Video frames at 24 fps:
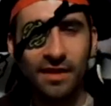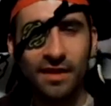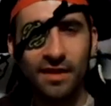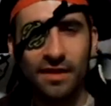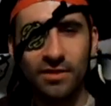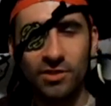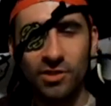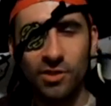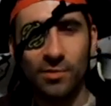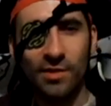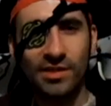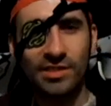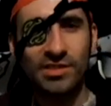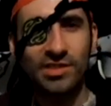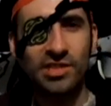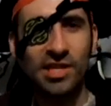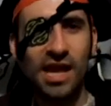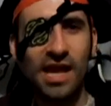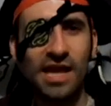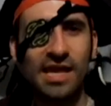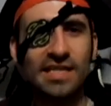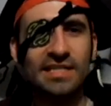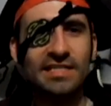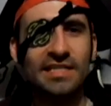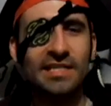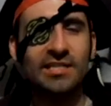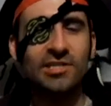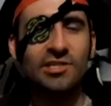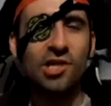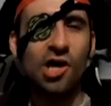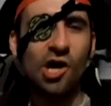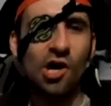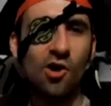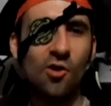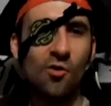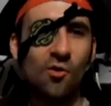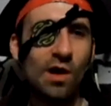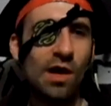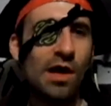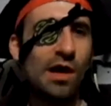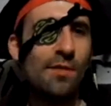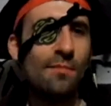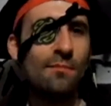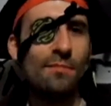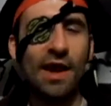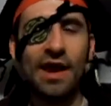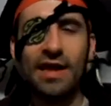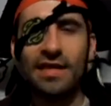To which he says no,
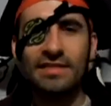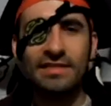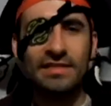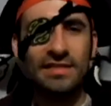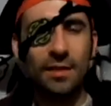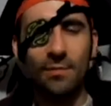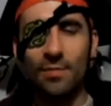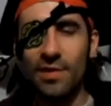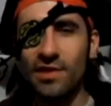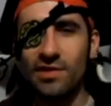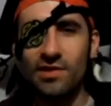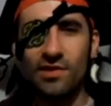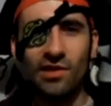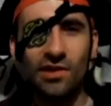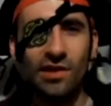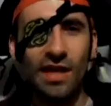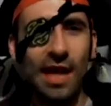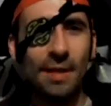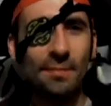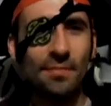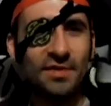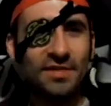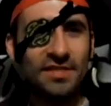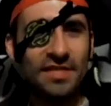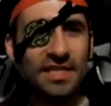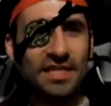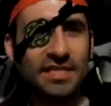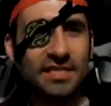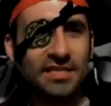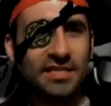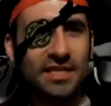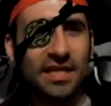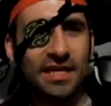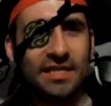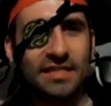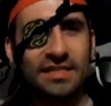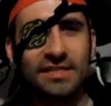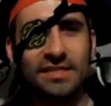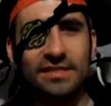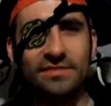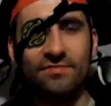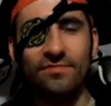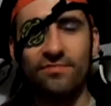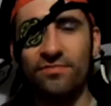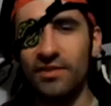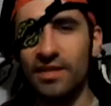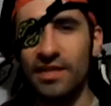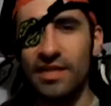packs a bindle, and proceeds to
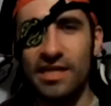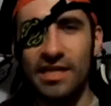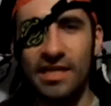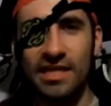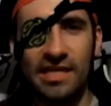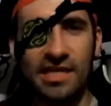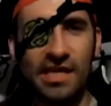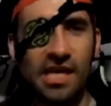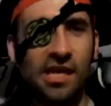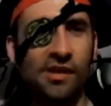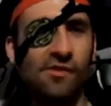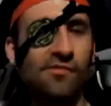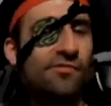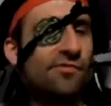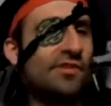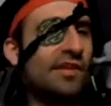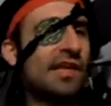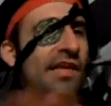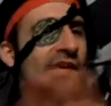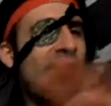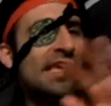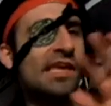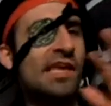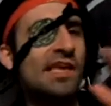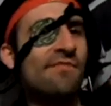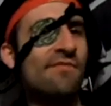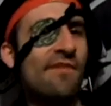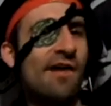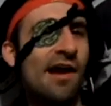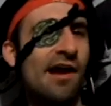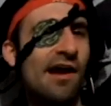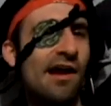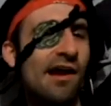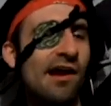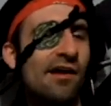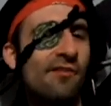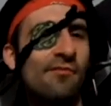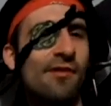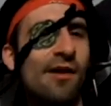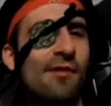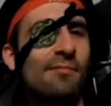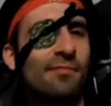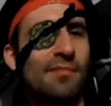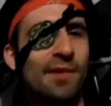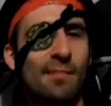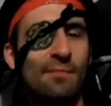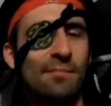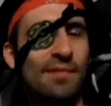flee far from
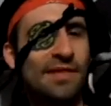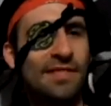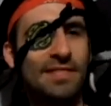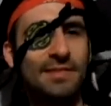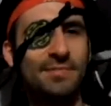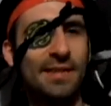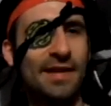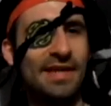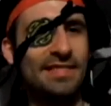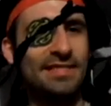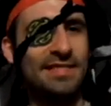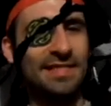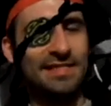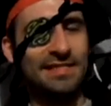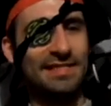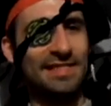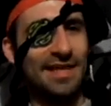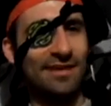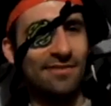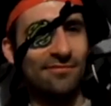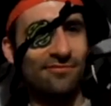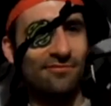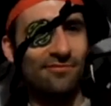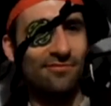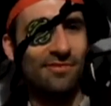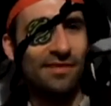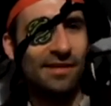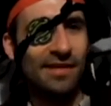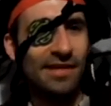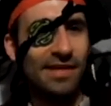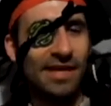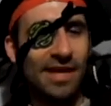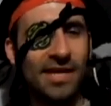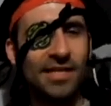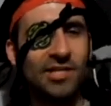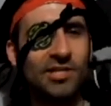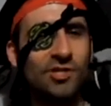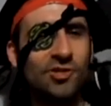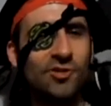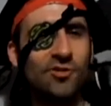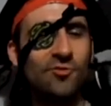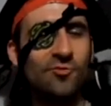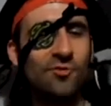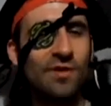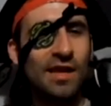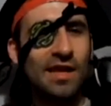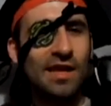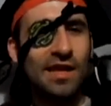Lumpy Space itself,
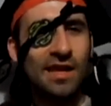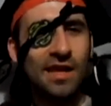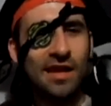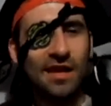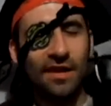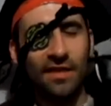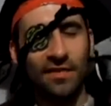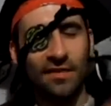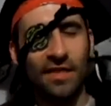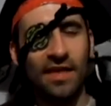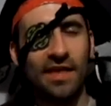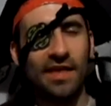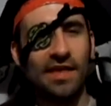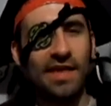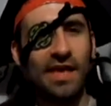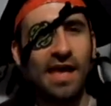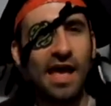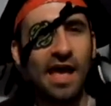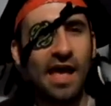into the